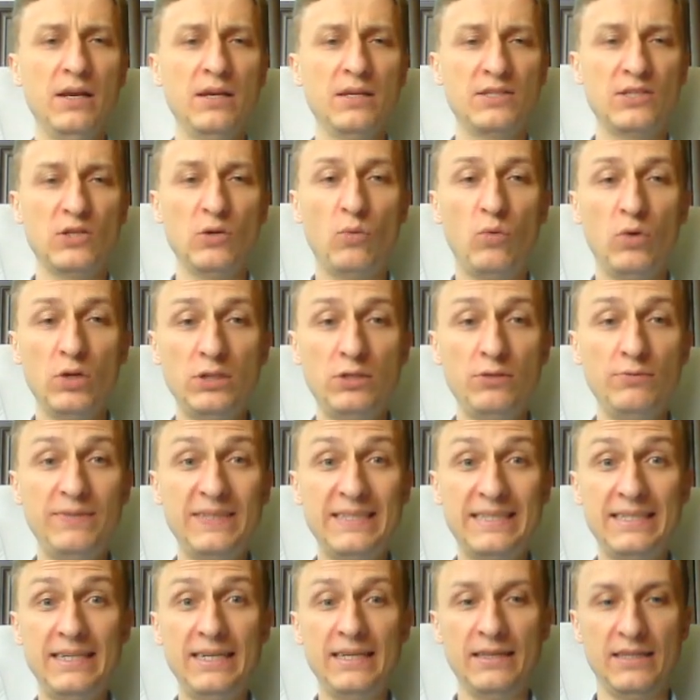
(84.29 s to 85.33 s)
So what do we
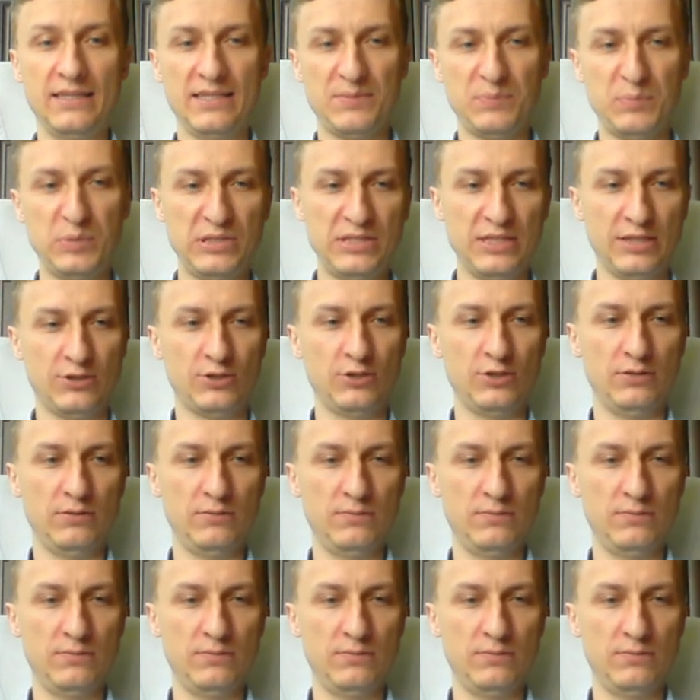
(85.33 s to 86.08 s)
see in this position?